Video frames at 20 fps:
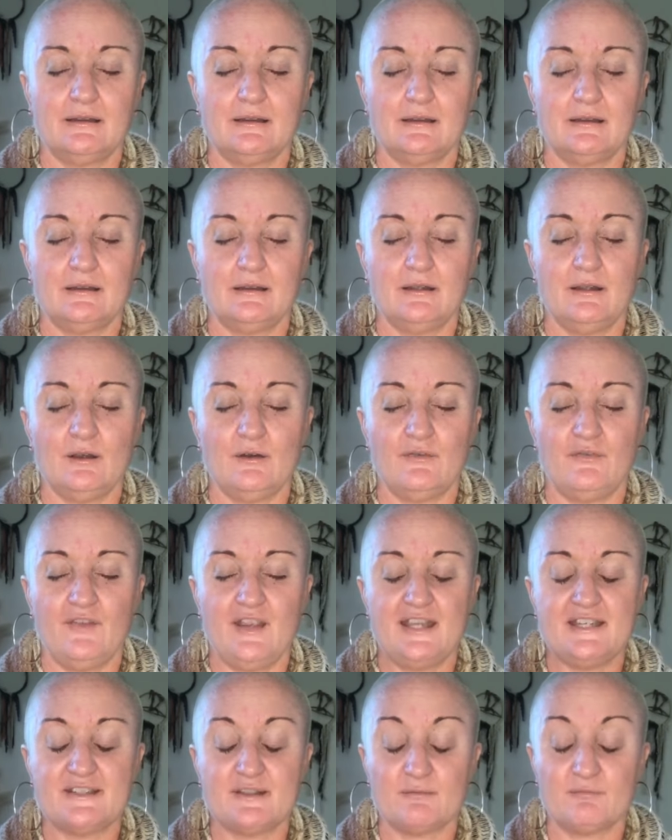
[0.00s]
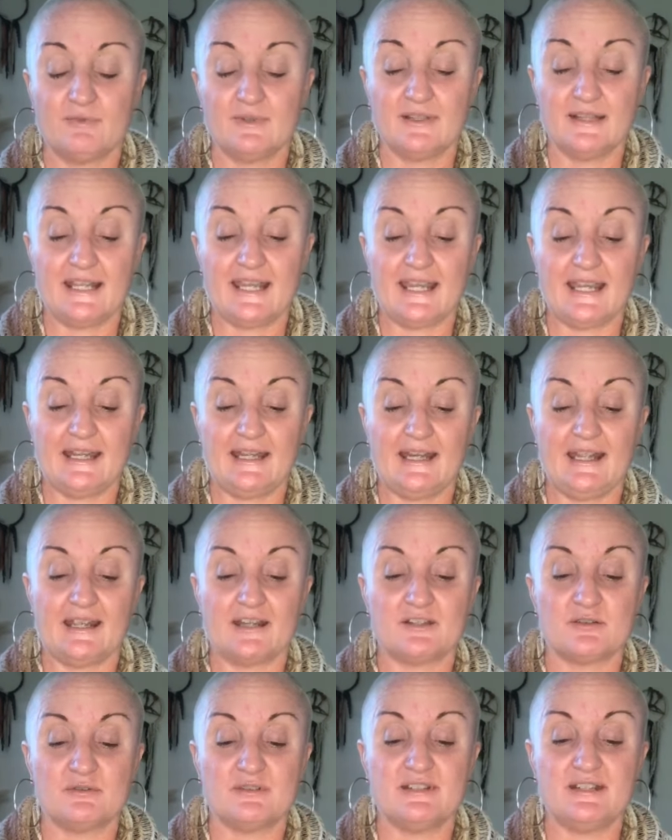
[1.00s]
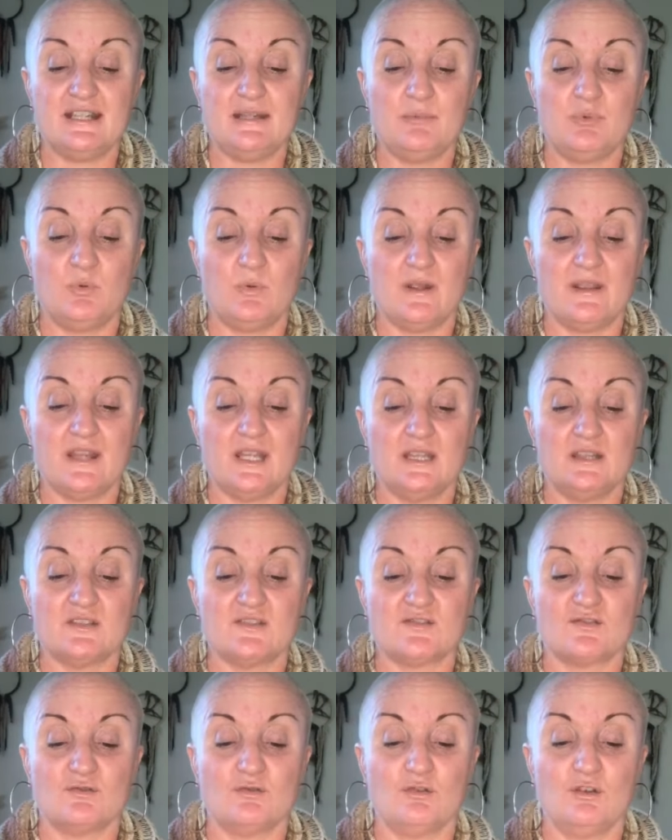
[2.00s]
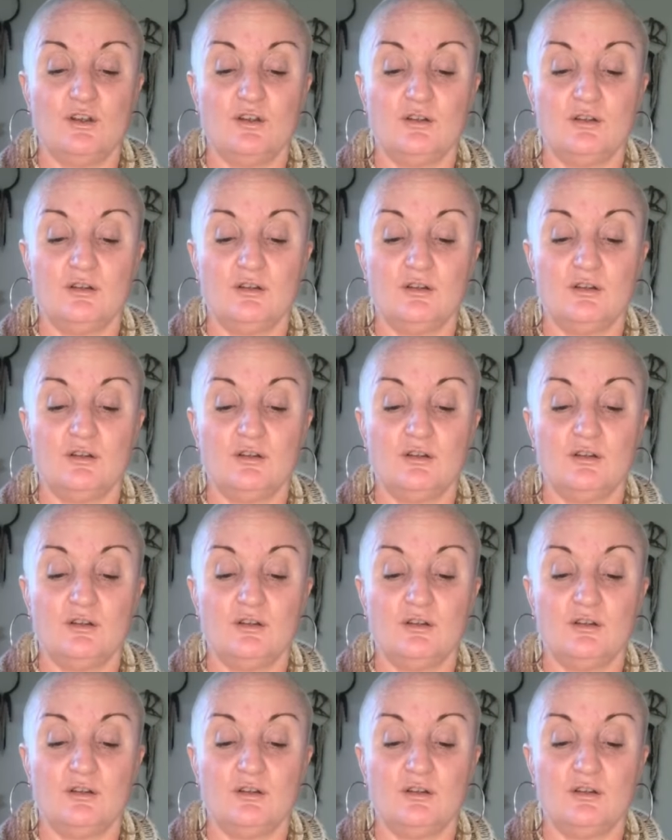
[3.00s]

your feet to really connect deep within the soil.